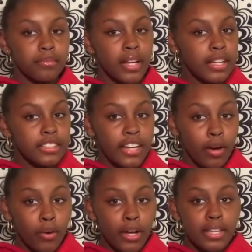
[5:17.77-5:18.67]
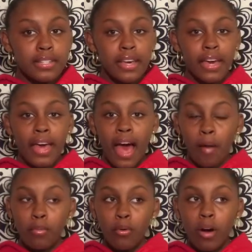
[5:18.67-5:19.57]
The next thing I want is a
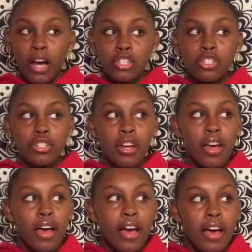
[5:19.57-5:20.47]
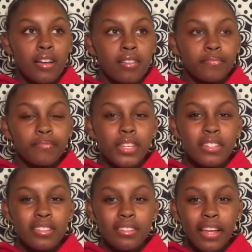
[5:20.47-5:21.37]
Apple Watch.
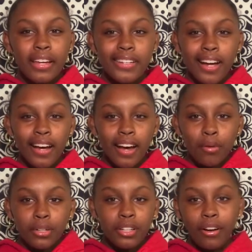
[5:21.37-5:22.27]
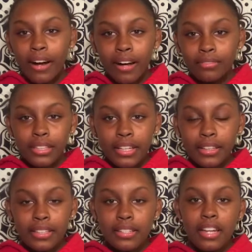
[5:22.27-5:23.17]
This is like, I really don't have to
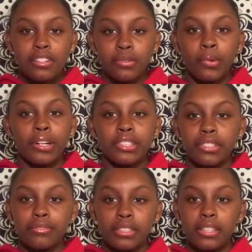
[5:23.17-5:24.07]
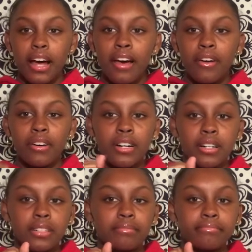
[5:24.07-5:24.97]
get this. I just want it just for style.
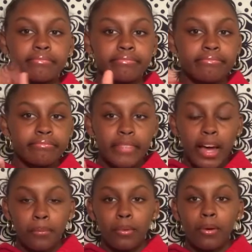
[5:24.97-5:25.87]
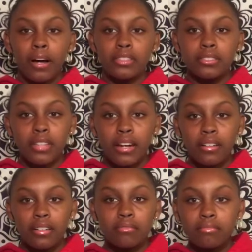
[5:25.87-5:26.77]
Apple Watch, I
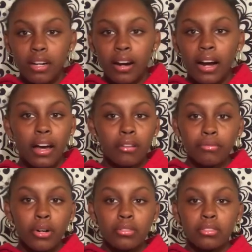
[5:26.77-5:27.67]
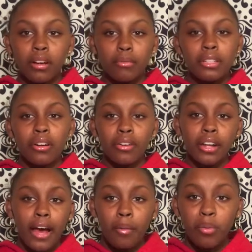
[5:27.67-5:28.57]
don't know. I got a phone, so I really don't
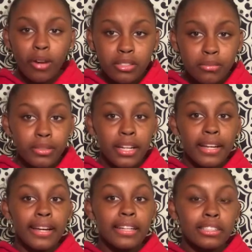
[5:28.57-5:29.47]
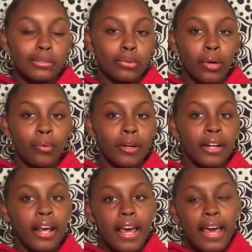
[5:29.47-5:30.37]
need an Apple Watch, but like, I just want one.
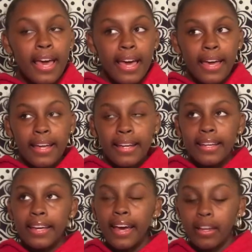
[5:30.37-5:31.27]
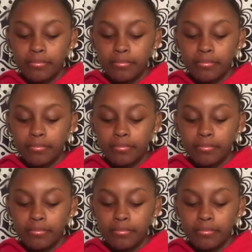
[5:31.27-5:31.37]
Yeah.